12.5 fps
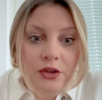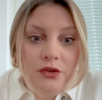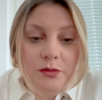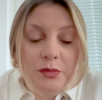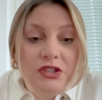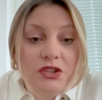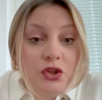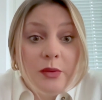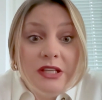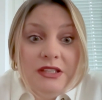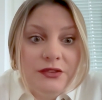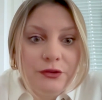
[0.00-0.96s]
speak so
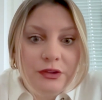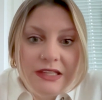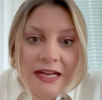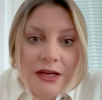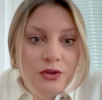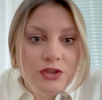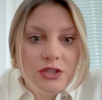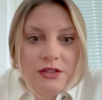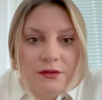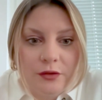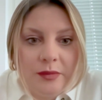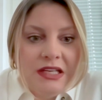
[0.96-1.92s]
many different
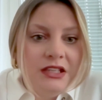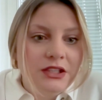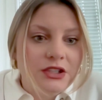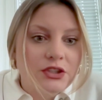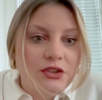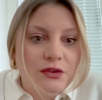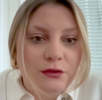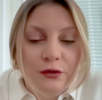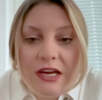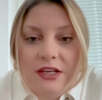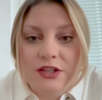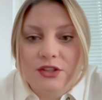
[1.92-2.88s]
languages, from English to
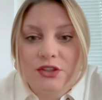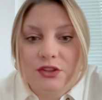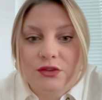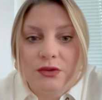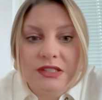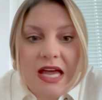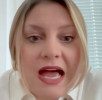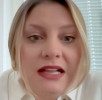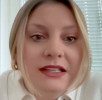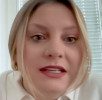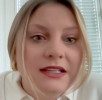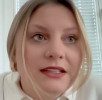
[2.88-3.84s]
French to
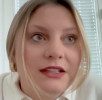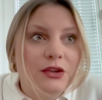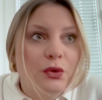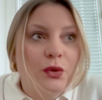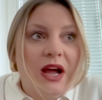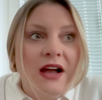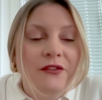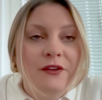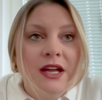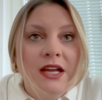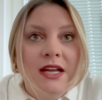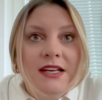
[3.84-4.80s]
Italian, and who
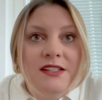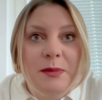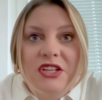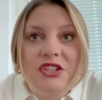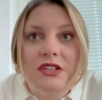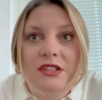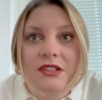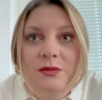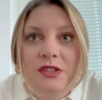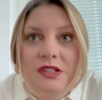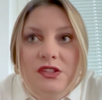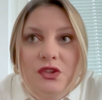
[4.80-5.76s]
have
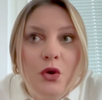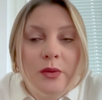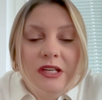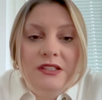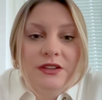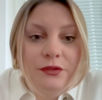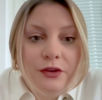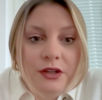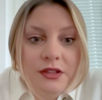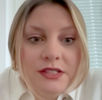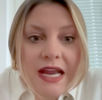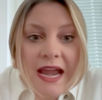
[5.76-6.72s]
specialisms in so many
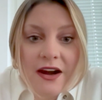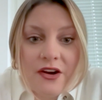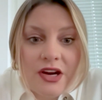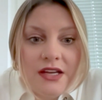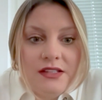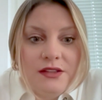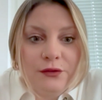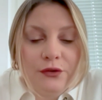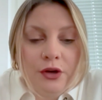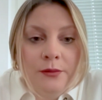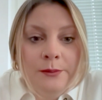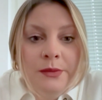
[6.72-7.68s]
different areas,
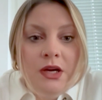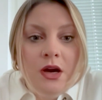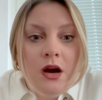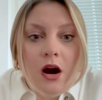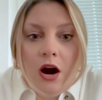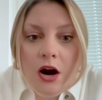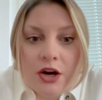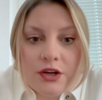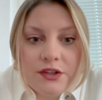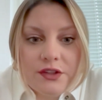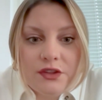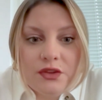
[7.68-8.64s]
from
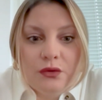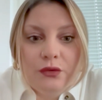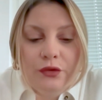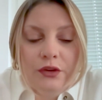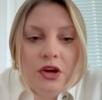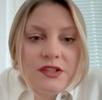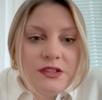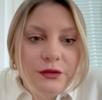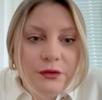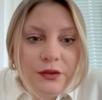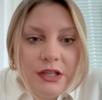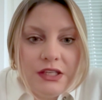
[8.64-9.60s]
art to
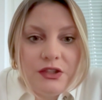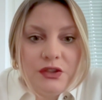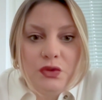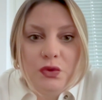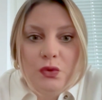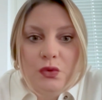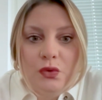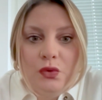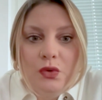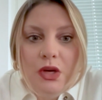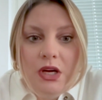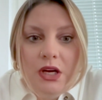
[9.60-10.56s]
philosophy
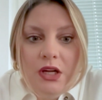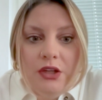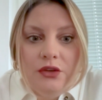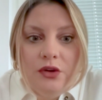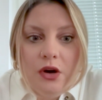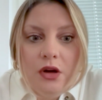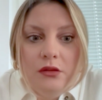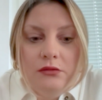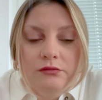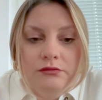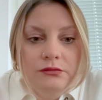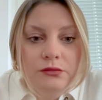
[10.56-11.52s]
to, you know,